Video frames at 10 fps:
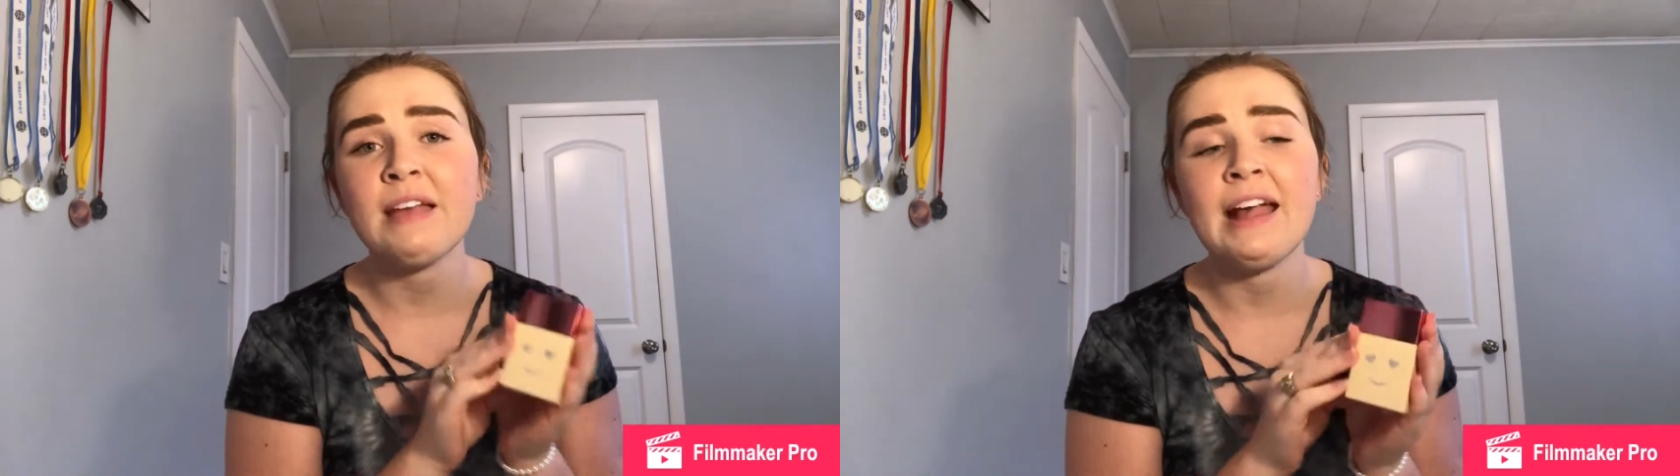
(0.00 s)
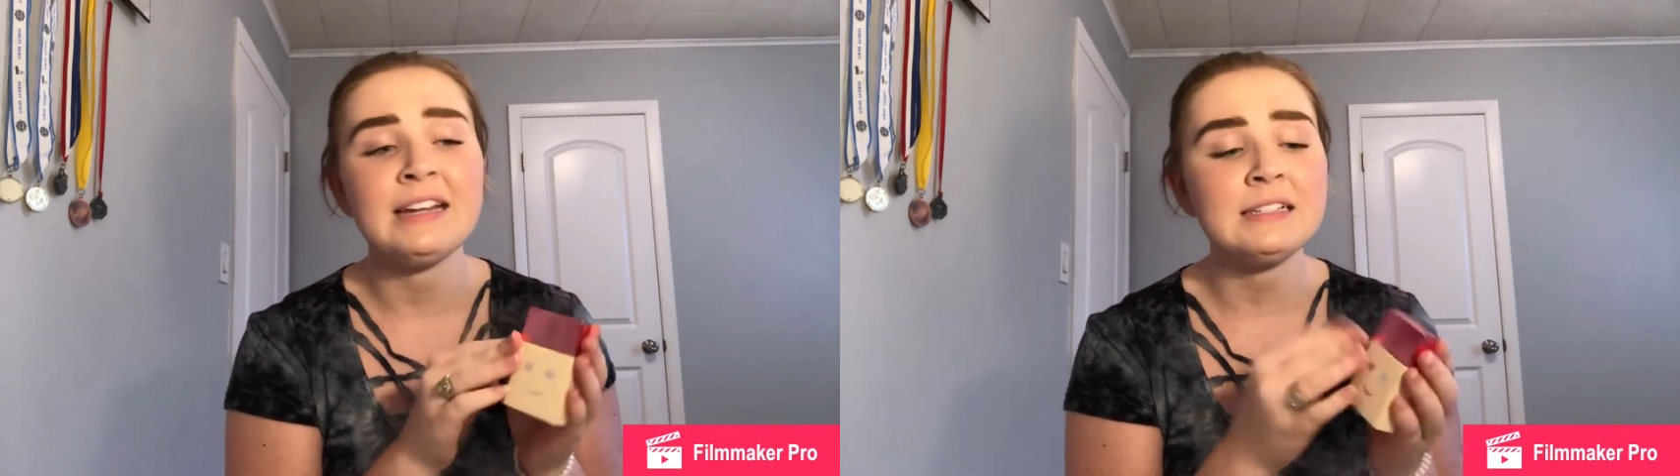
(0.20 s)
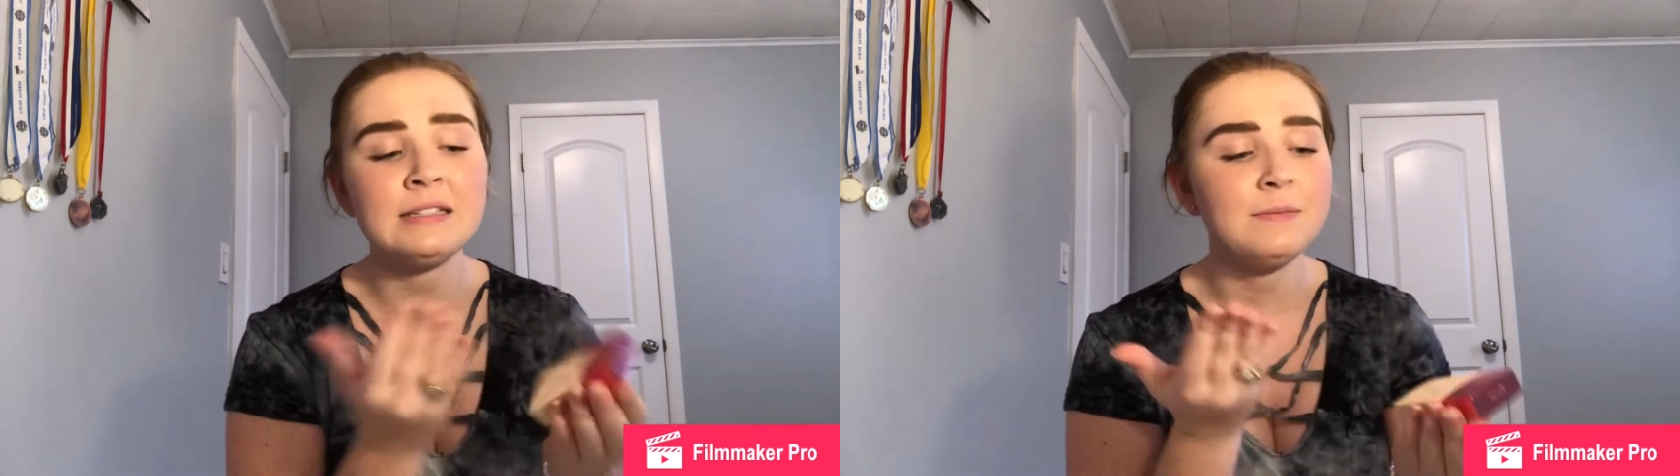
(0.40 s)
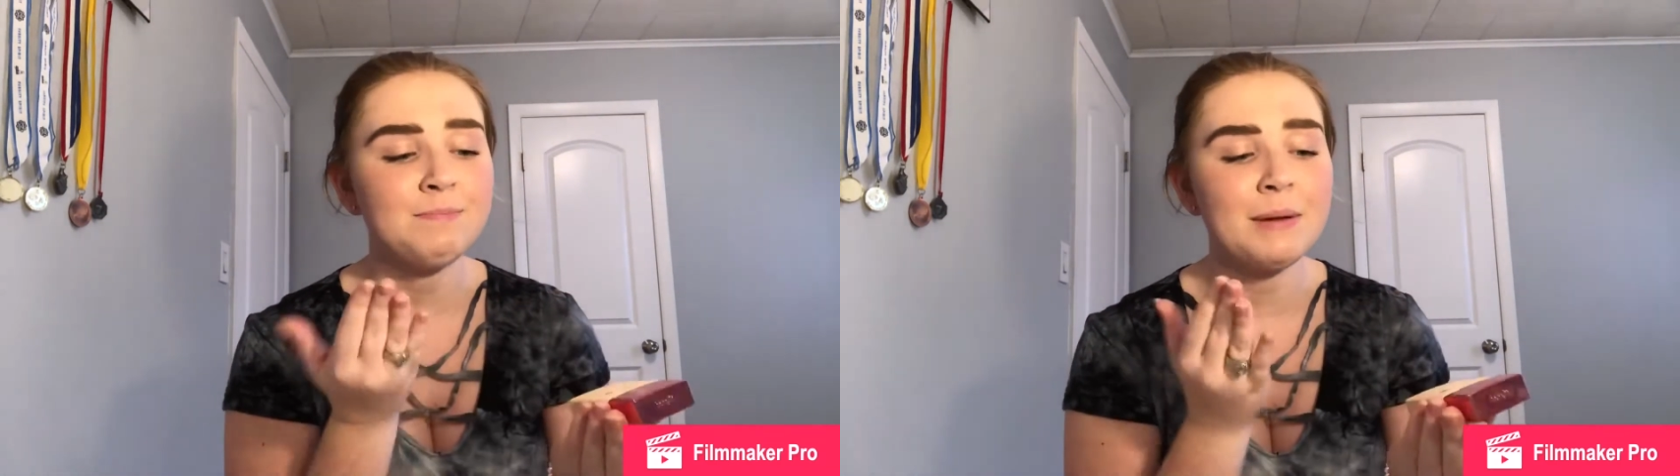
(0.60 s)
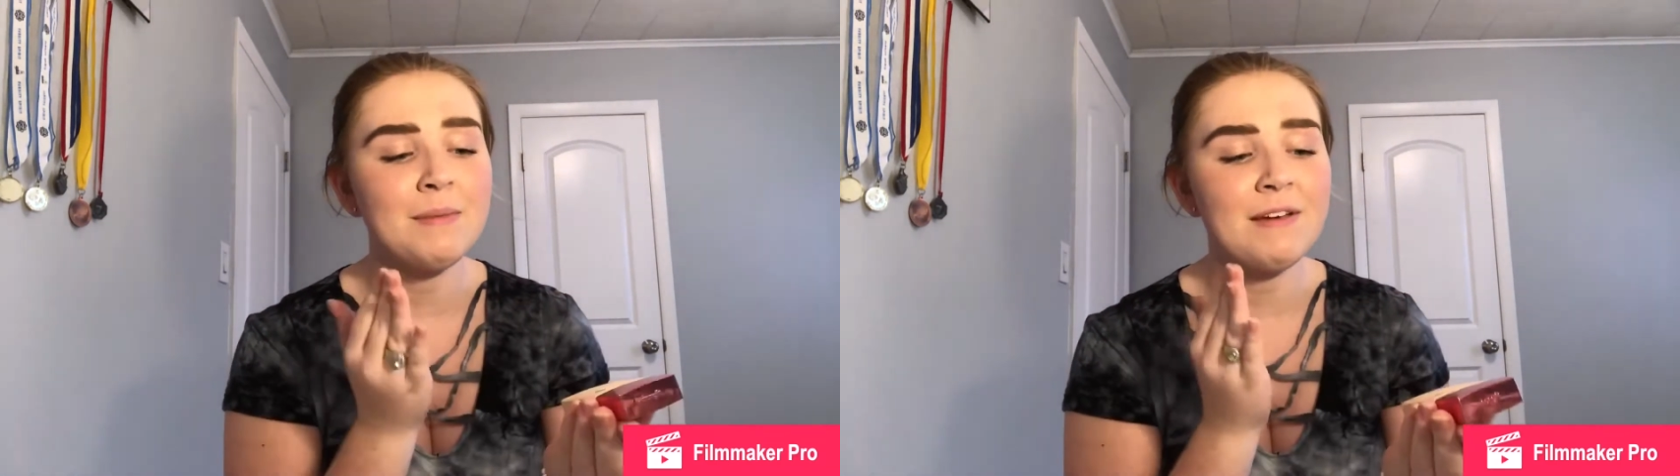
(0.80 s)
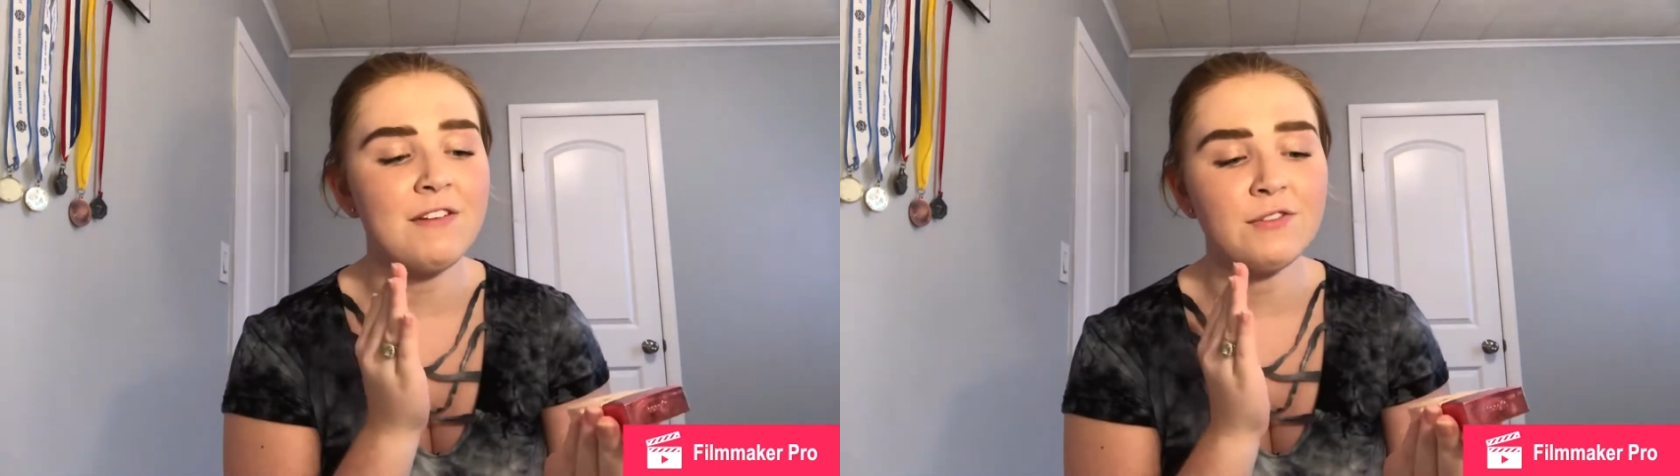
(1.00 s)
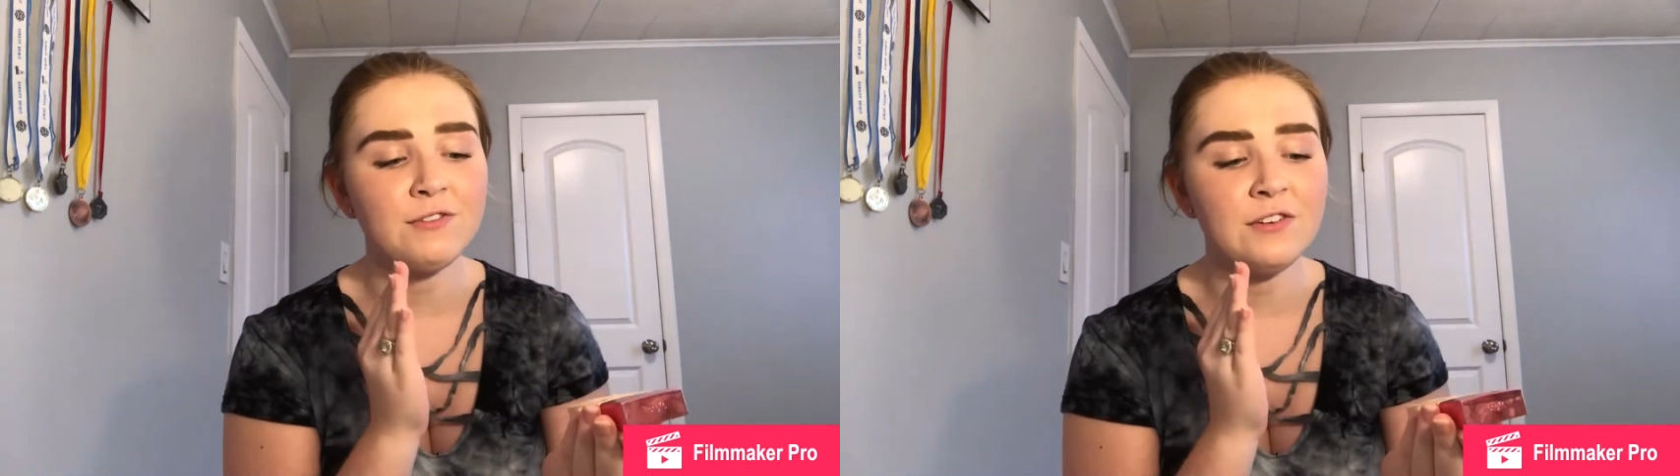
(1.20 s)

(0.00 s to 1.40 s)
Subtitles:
it has been my favorite